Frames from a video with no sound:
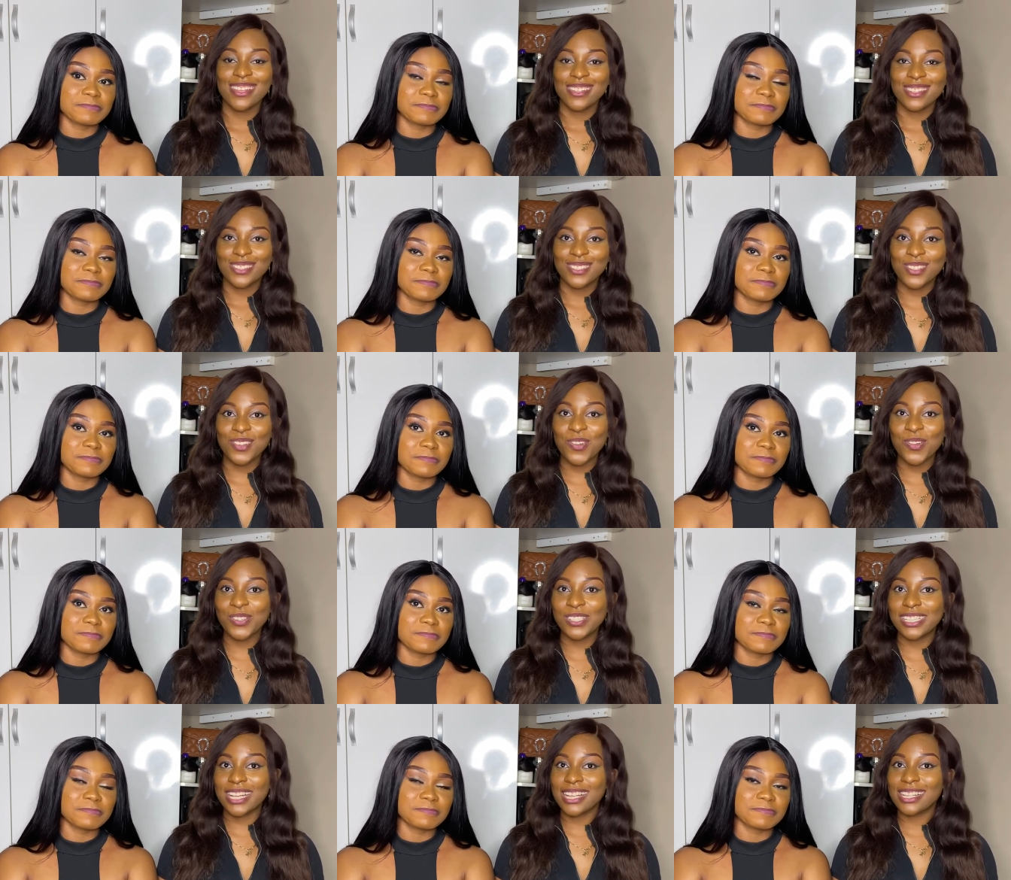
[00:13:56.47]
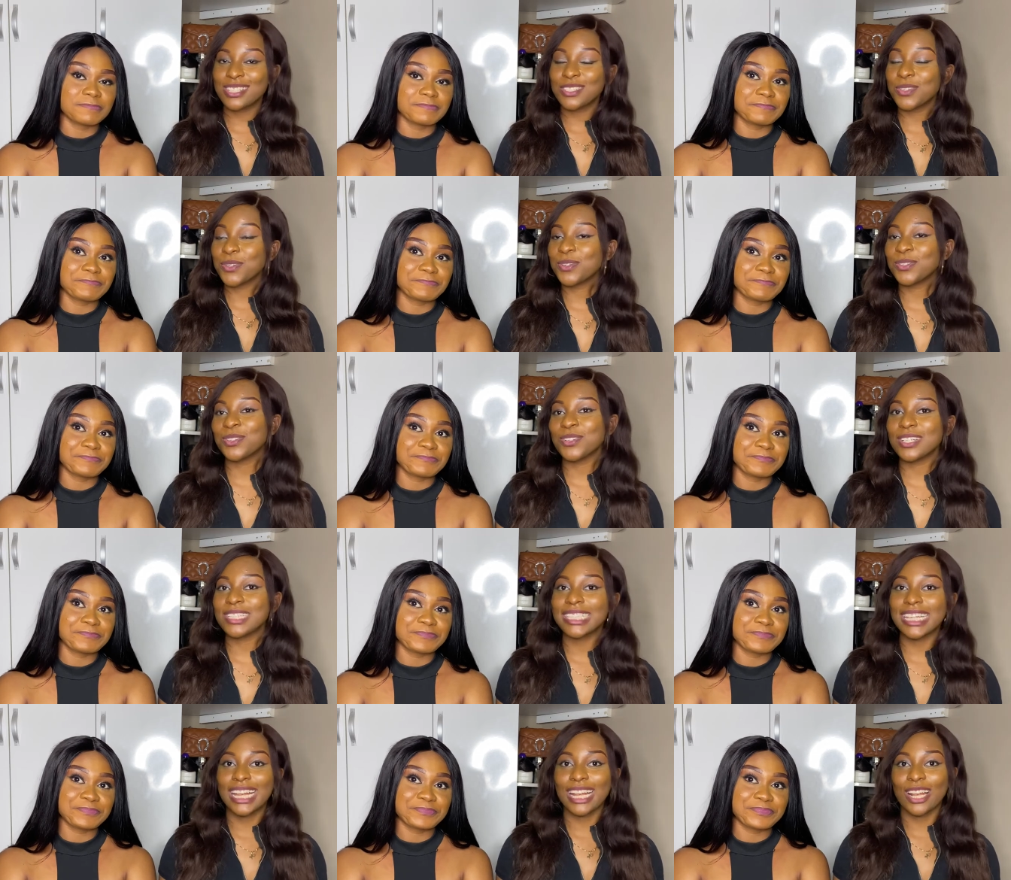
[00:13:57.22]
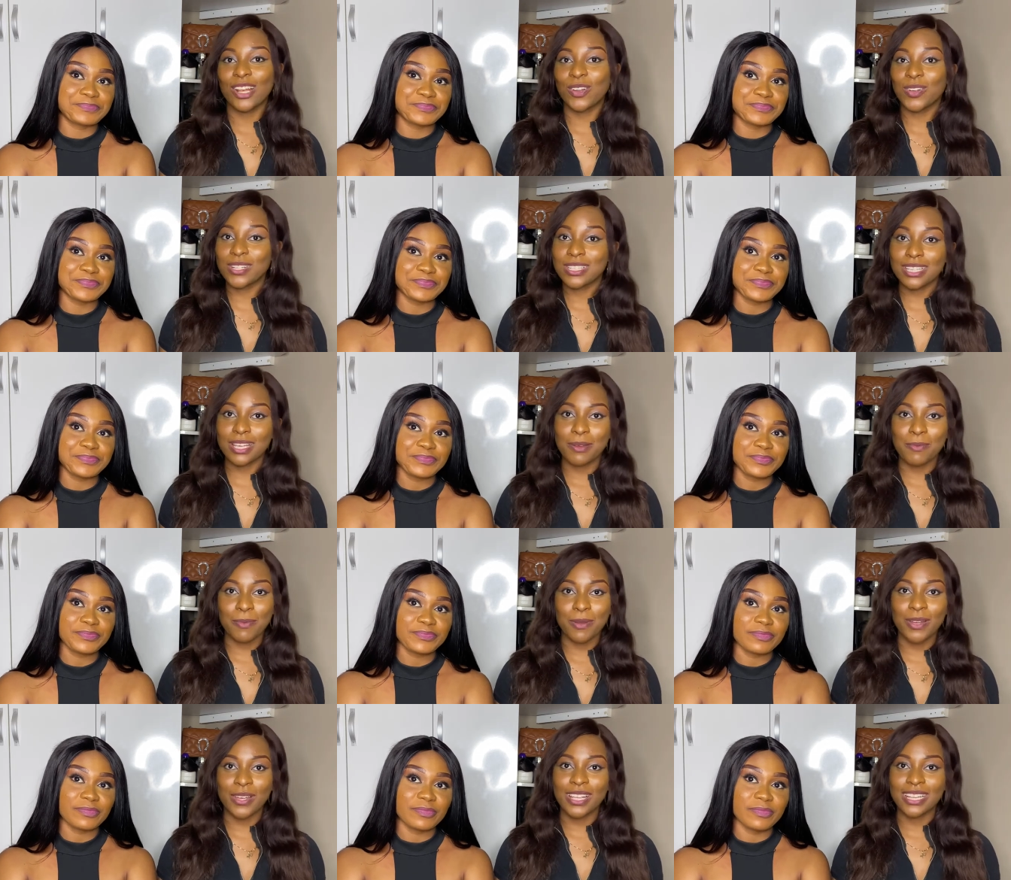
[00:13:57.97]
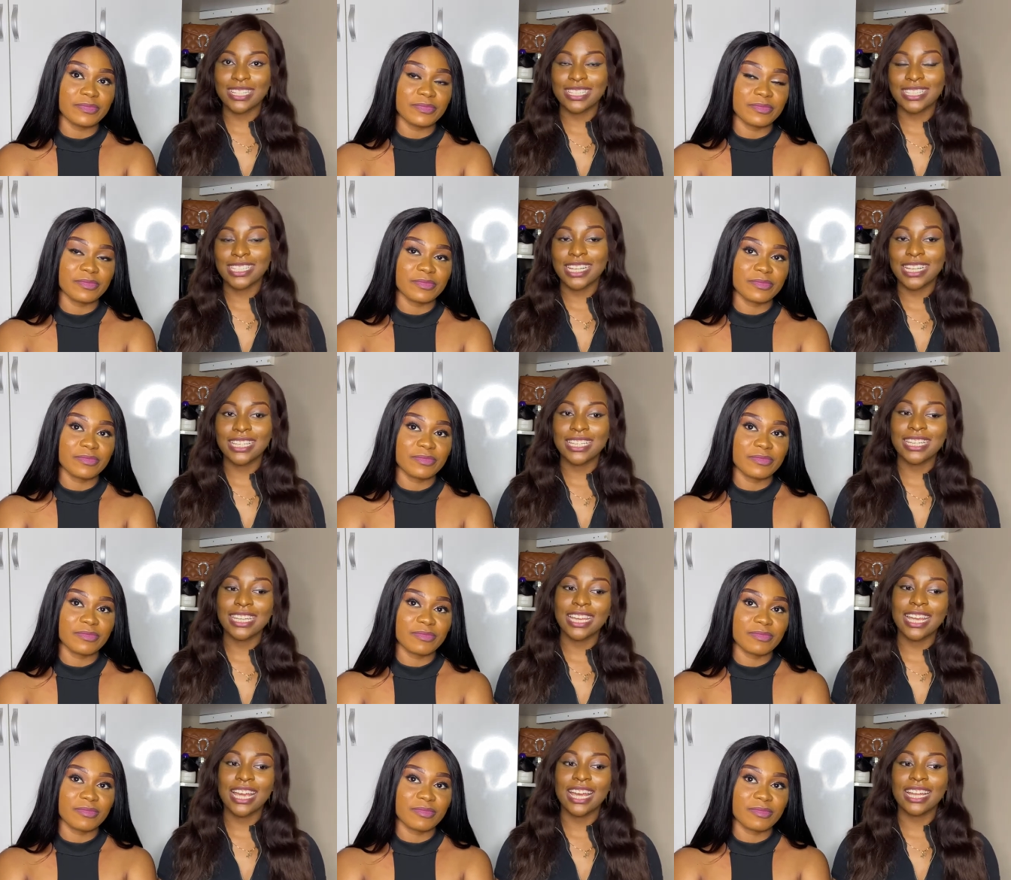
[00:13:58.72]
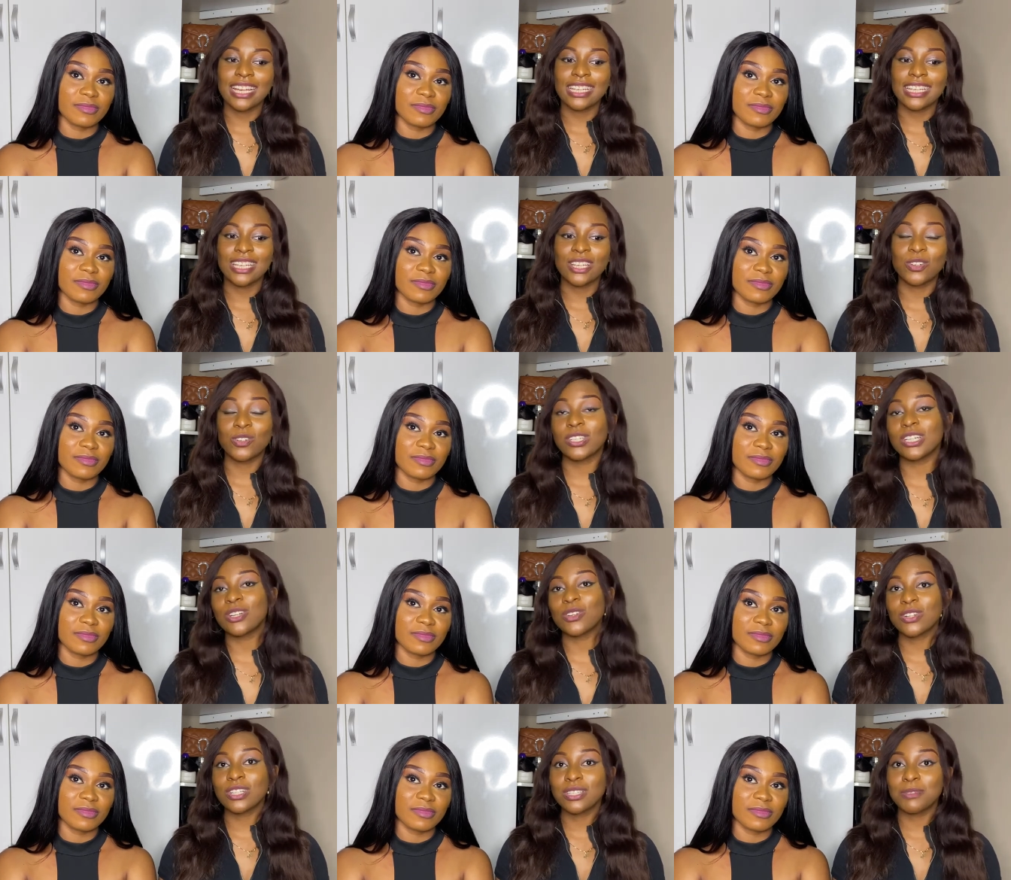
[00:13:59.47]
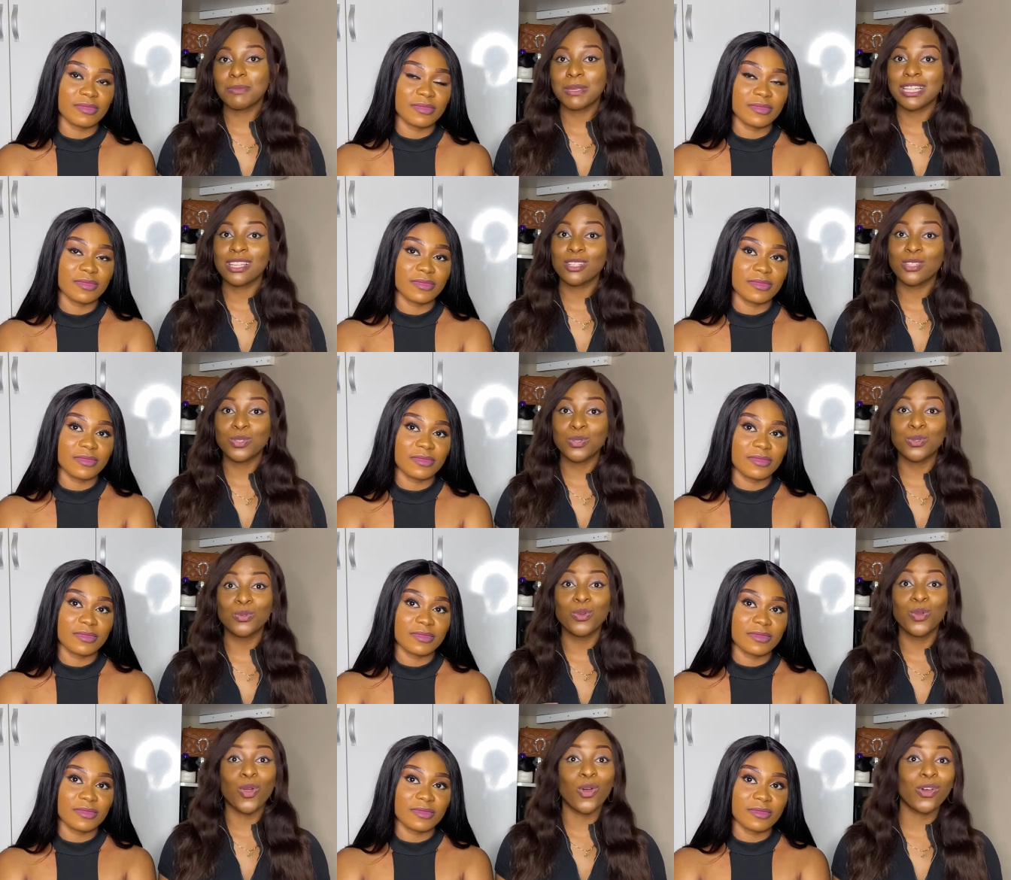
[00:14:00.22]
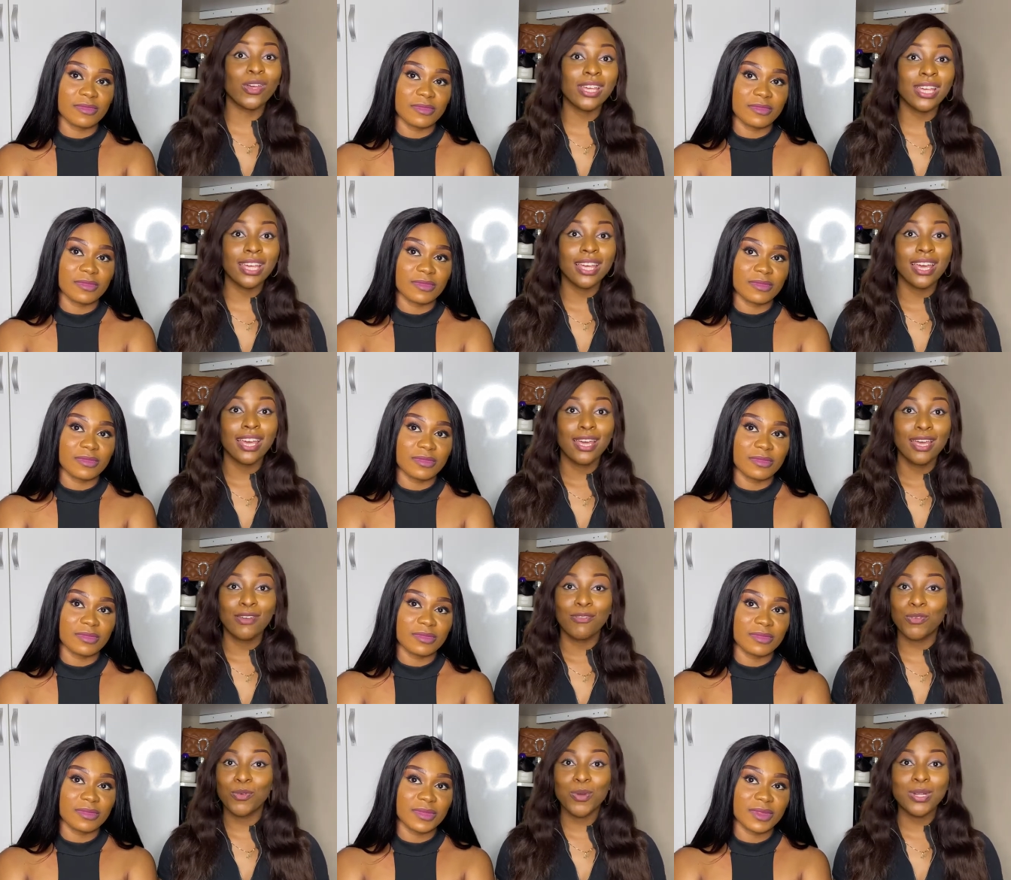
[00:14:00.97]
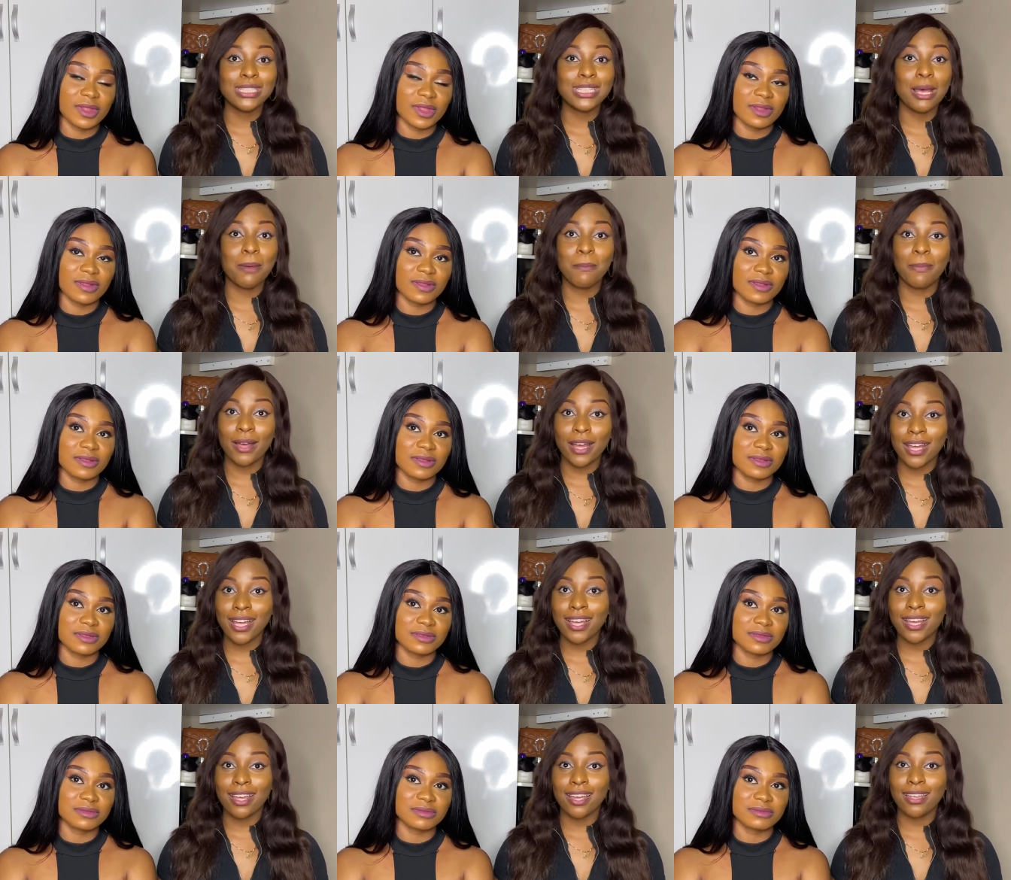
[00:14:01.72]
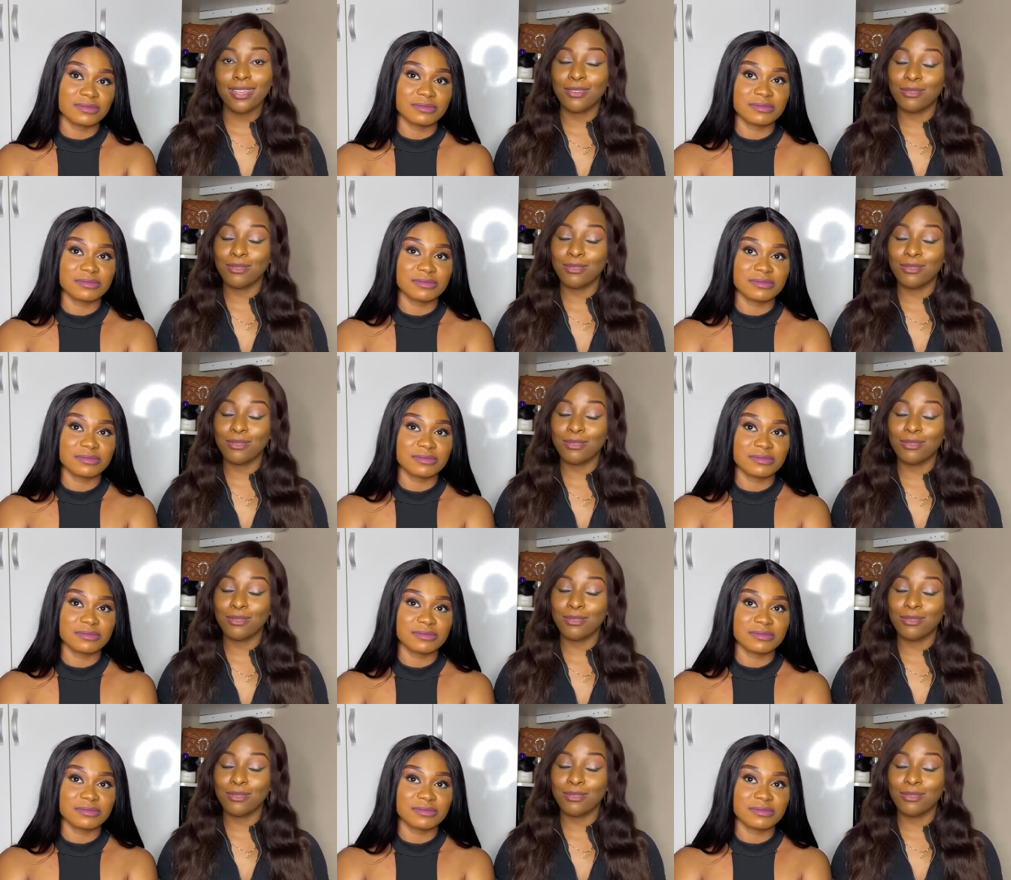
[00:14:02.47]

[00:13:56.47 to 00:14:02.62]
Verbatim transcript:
Speaker 1: So Shaz told us a lot about HSND, and in order not to make this too long, if you want her back and